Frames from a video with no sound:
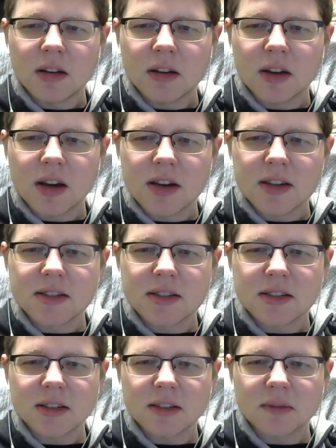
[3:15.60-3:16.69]

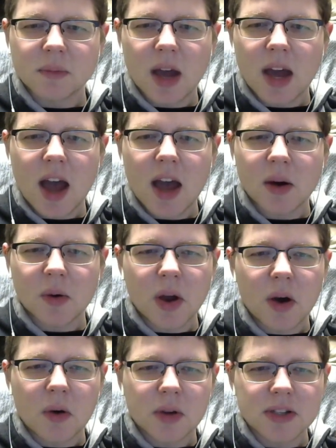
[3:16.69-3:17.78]
because, I don't
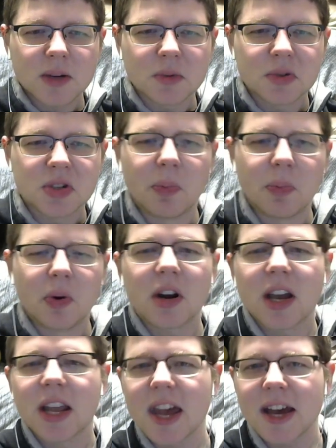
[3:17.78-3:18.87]
know, because I was just bored,
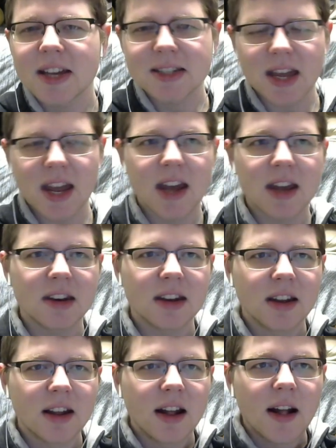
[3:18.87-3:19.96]
I guess, and
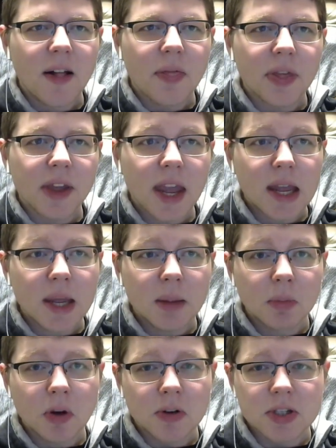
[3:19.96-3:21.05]
the game
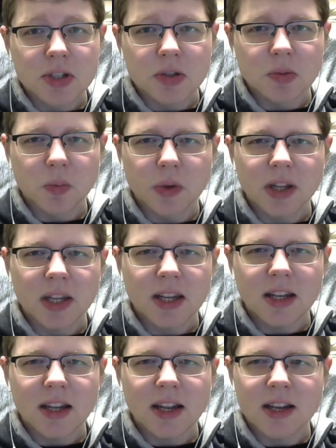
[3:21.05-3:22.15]
looked
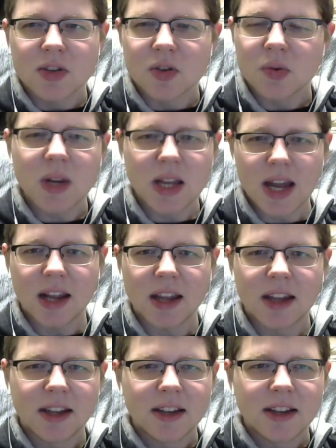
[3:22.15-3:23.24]
really intriguing.
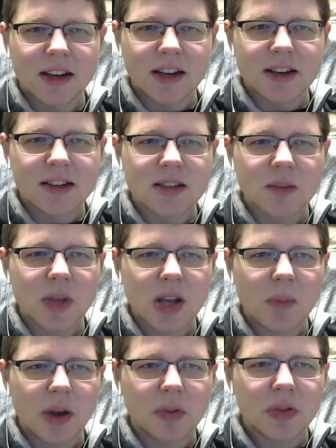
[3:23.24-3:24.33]
Something
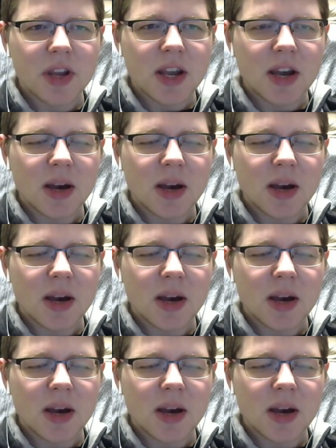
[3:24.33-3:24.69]
about the